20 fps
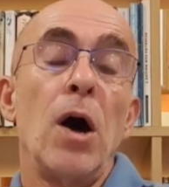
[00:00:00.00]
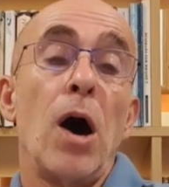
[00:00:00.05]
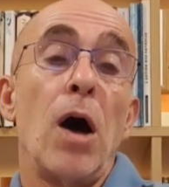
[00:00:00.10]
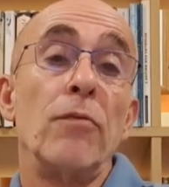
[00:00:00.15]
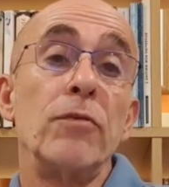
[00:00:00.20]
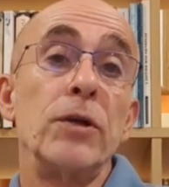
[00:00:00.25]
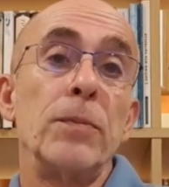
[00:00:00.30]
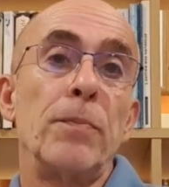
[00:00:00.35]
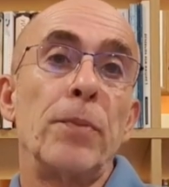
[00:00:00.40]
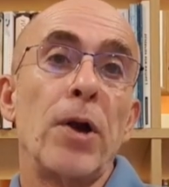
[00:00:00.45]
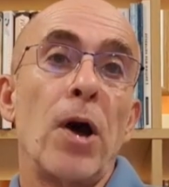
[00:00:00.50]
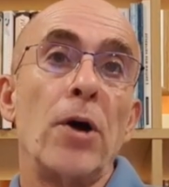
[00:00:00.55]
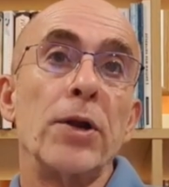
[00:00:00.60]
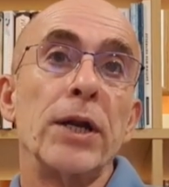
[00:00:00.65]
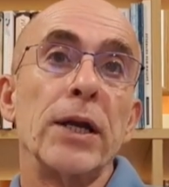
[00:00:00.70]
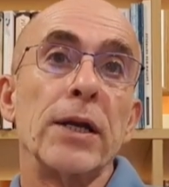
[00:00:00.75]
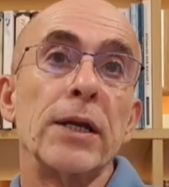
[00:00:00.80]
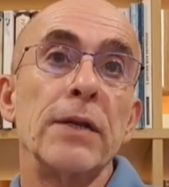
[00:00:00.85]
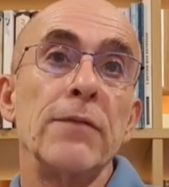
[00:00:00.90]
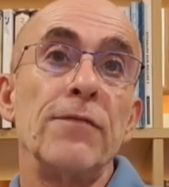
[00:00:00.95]
of the
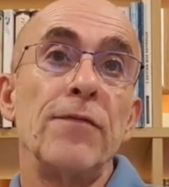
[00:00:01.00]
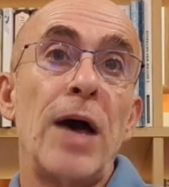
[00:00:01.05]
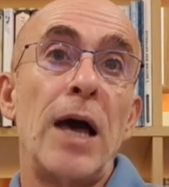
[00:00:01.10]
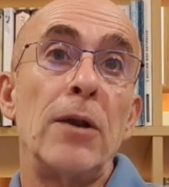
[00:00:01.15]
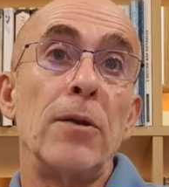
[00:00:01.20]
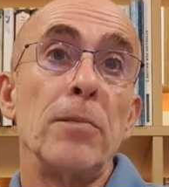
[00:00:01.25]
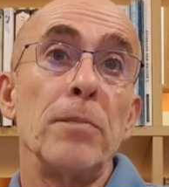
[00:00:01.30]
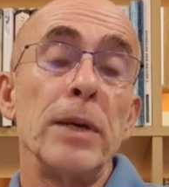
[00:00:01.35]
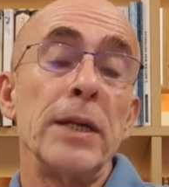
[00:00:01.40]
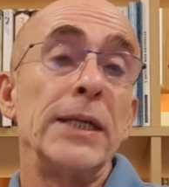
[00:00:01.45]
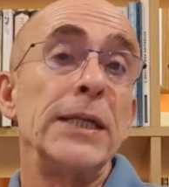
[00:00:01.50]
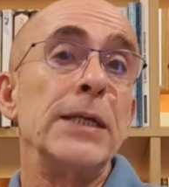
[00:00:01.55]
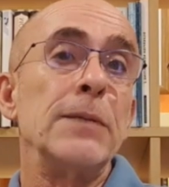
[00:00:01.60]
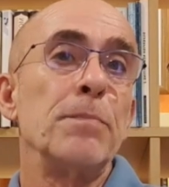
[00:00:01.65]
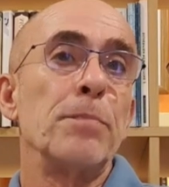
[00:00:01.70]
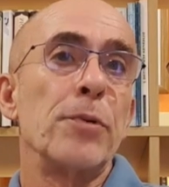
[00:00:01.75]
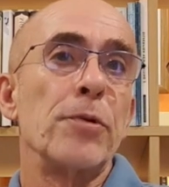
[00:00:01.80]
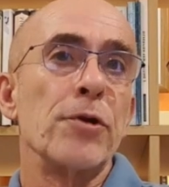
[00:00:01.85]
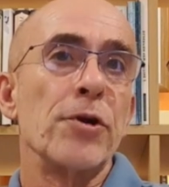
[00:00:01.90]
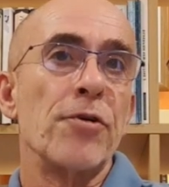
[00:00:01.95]
product development in
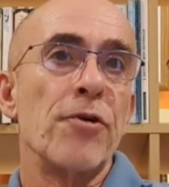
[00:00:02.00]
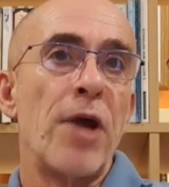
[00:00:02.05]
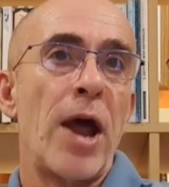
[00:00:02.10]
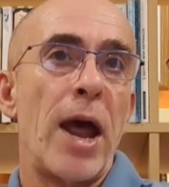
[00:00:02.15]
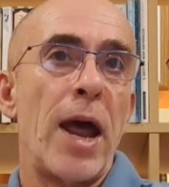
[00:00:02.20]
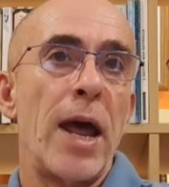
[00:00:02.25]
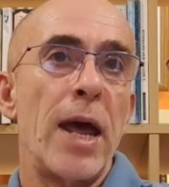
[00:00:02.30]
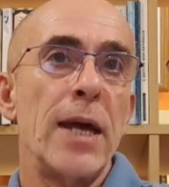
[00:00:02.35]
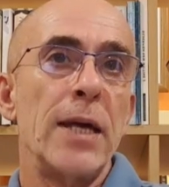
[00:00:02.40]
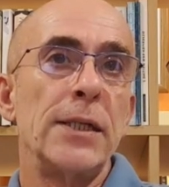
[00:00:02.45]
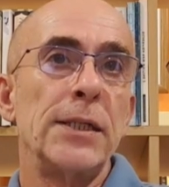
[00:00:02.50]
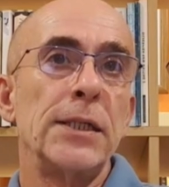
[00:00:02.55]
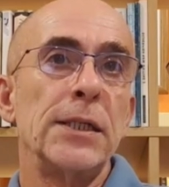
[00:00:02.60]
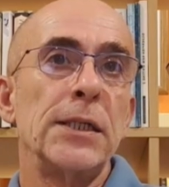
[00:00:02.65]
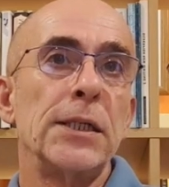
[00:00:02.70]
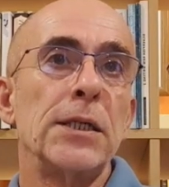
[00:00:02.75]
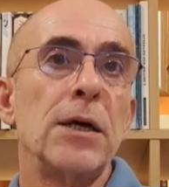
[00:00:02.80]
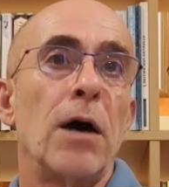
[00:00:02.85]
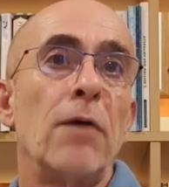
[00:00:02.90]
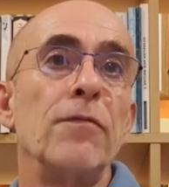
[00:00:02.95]

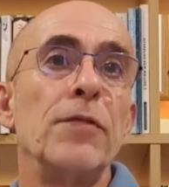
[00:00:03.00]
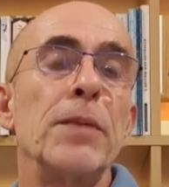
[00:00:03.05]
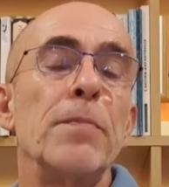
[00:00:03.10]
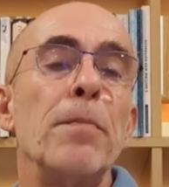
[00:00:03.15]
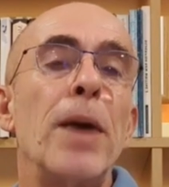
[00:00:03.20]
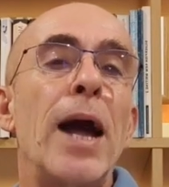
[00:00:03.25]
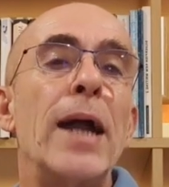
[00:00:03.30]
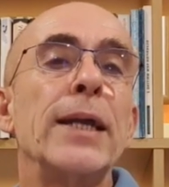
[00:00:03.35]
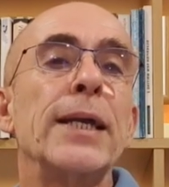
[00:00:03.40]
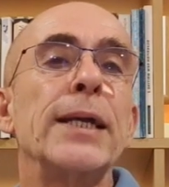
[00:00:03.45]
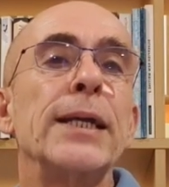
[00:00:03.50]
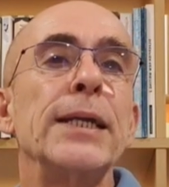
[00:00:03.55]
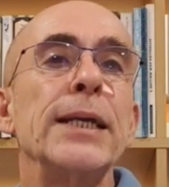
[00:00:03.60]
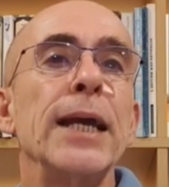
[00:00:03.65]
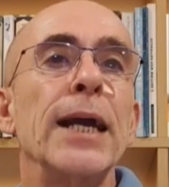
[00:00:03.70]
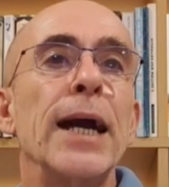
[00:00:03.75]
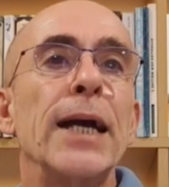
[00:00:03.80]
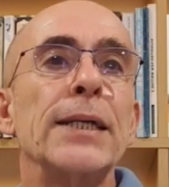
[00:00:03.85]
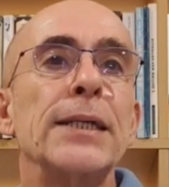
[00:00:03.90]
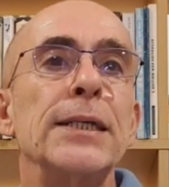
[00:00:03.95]
progress, of the
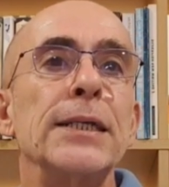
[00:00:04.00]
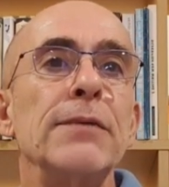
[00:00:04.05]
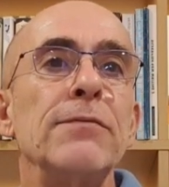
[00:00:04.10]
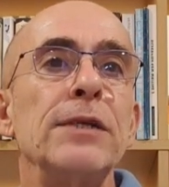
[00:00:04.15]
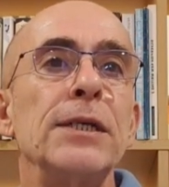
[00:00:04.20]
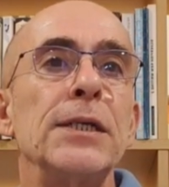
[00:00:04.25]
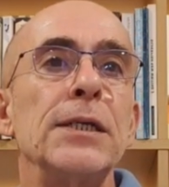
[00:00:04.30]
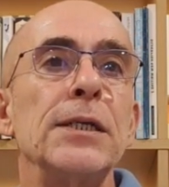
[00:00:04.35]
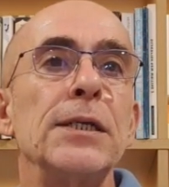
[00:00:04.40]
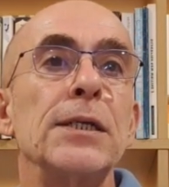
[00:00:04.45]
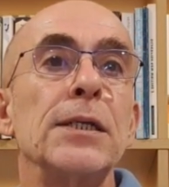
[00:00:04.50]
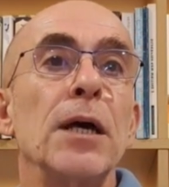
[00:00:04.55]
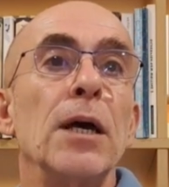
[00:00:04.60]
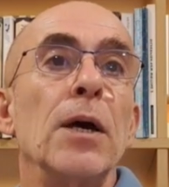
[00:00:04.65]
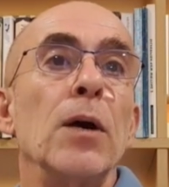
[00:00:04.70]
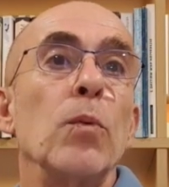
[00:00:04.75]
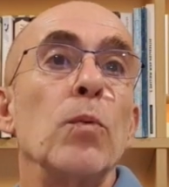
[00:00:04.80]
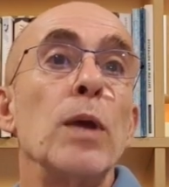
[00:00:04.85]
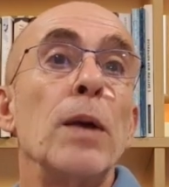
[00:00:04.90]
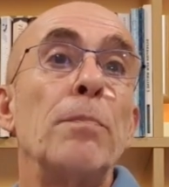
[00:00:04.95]
marketing activities
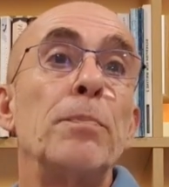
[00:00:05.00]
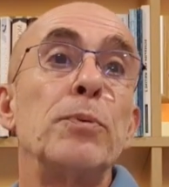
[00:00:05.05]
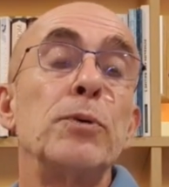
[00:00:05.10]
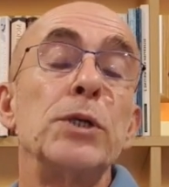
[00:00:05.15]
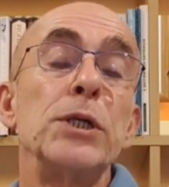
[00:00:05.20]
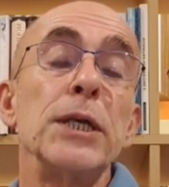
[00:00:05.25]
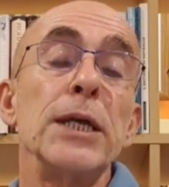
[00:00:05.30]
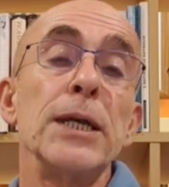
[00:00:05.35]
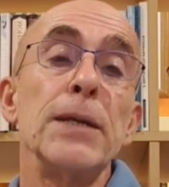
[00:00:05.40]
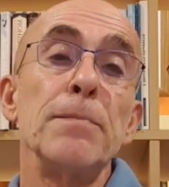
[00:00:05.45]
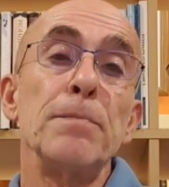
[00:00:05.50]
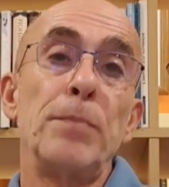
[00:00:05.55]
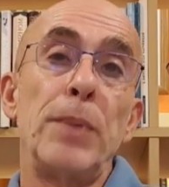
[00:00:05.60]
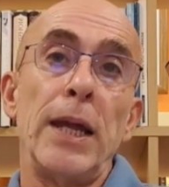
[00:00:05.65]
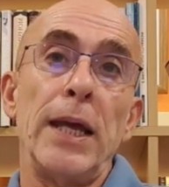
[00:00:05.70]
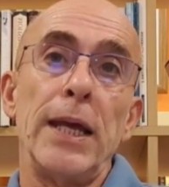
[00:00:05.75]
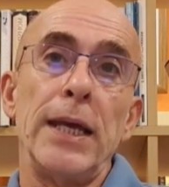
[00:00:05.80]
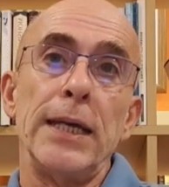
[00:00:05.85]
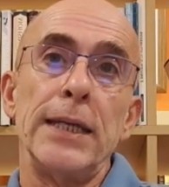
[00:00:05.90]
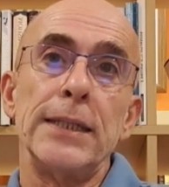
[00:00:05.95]
we are putting in
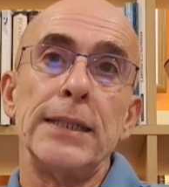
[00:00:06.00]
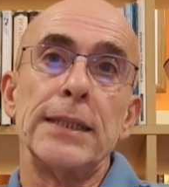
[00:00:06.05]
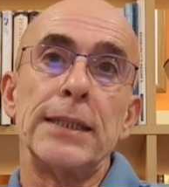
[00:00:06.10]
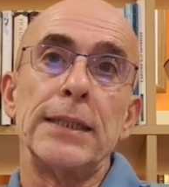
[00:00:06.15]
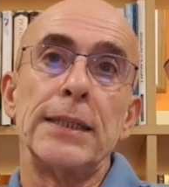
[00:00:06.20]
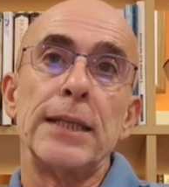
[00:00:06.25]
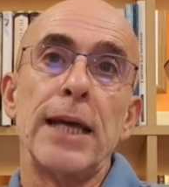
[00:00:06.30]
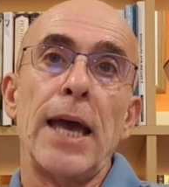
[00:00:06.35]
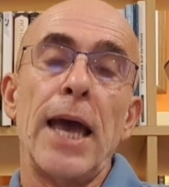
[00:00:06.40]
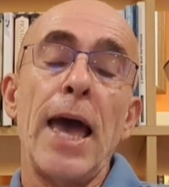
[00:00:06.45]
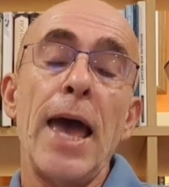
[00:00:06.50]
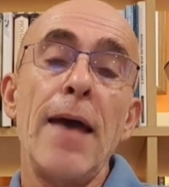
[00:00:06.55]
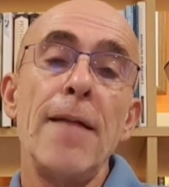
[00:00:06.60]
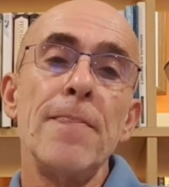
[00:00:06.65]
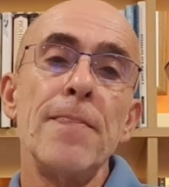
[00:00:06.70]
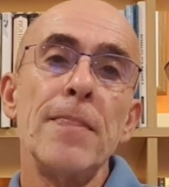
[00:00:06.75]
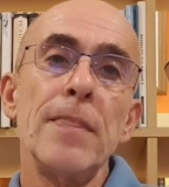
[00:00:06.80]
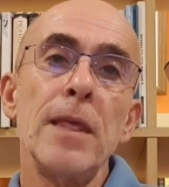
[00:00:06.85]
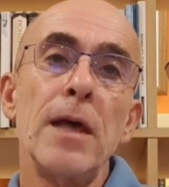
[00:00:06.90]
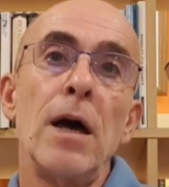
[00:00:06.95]
place,
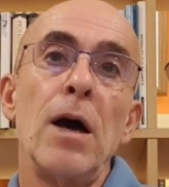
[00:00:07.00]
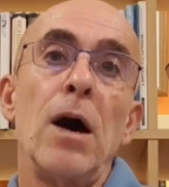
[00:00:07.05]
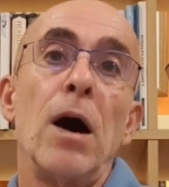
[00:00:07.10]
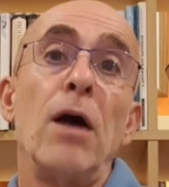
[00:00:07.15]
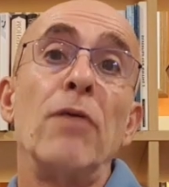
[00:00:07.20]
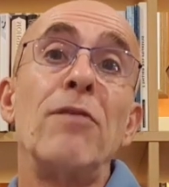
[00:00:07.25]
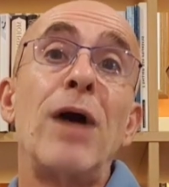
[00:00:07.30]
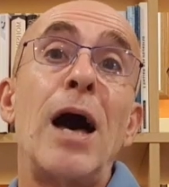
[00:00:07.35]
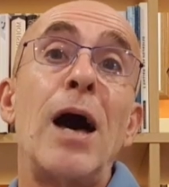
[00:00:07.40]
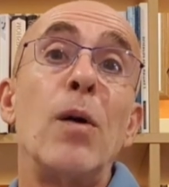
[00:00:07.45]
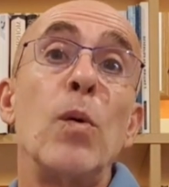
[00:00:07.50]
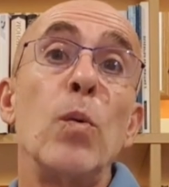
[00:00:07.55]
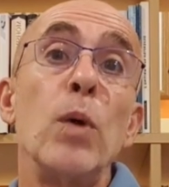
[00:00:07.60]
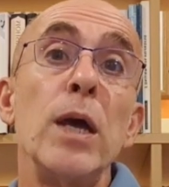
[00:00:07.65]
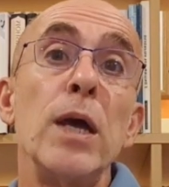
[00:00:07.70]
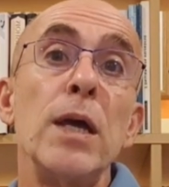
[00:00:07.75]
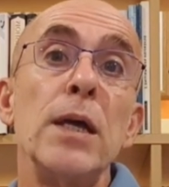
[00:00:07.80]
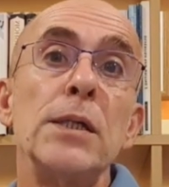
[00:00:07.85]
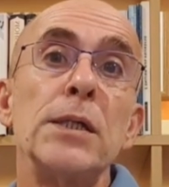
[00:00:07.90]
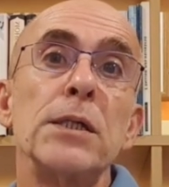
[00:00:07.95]
and of our
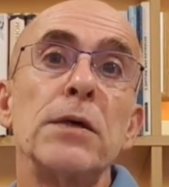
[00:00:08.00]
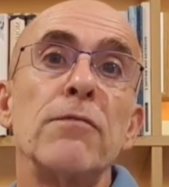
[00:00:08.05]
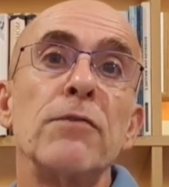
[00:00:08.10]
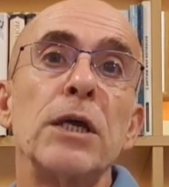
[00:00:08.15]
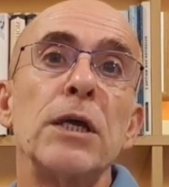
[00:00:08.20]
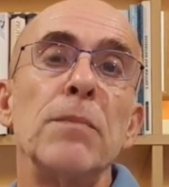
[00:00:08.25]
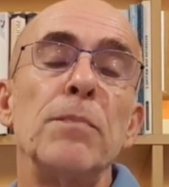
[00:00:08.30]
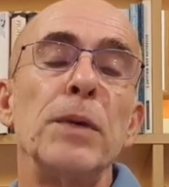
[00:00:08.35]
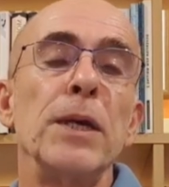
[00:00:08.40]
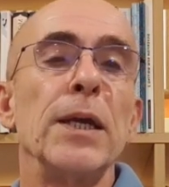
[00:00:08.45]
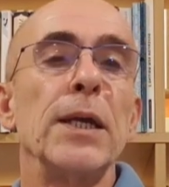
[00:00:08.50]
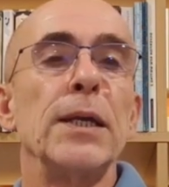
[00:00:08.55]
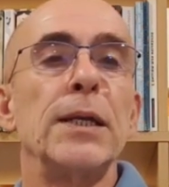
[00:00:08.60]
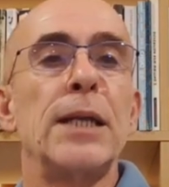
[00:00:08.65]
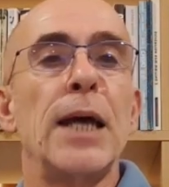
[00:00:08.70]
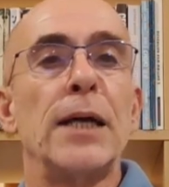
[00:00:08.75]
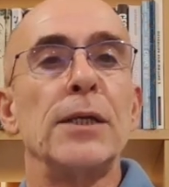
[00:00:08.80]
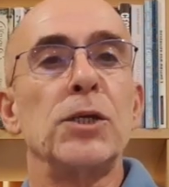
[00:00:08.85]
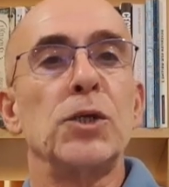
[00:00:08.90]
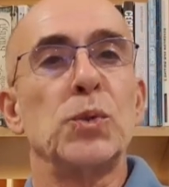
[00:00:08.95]
ways of keeping in
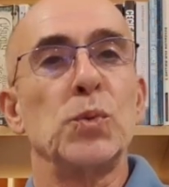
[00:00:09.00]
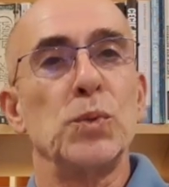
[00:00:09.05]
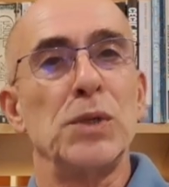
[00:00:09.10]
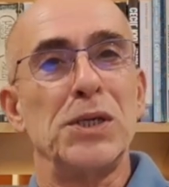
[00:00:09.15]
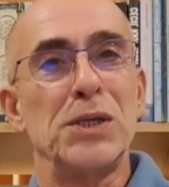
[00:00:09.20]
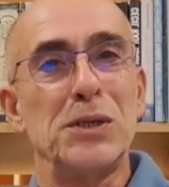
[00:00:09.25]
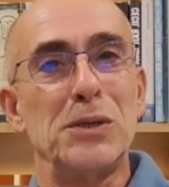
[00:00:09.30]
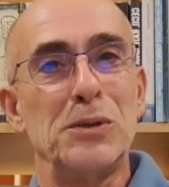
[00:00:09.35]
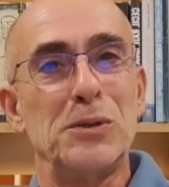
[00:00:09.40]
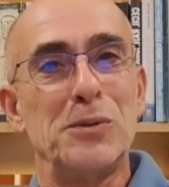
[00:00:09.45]
touch with you.